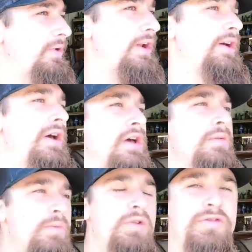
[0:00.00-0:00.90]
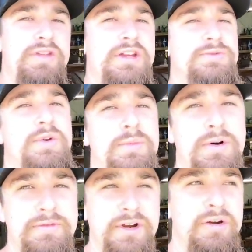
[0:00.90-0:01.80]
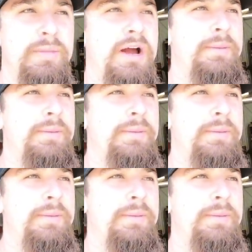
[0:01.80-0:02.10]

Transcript: gonna move things when I'm over here by